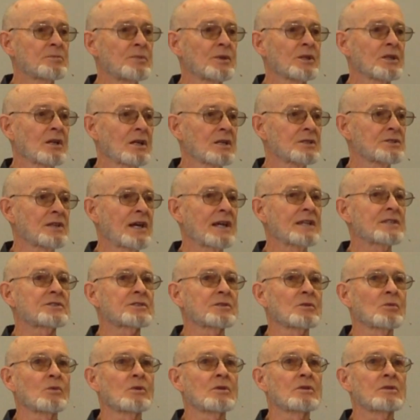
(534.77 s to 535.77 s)
because
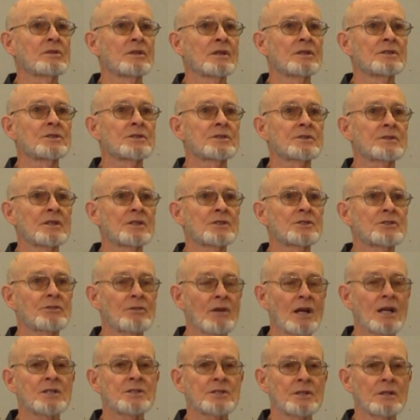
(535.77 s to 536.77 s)
that's the word that is, is
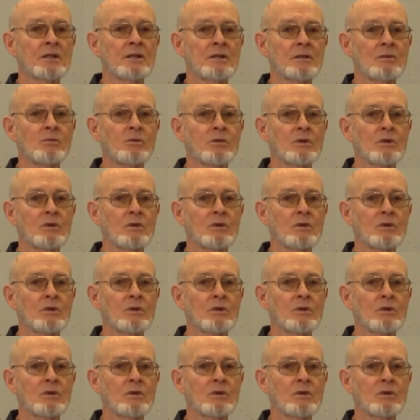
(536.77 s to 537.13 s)
translated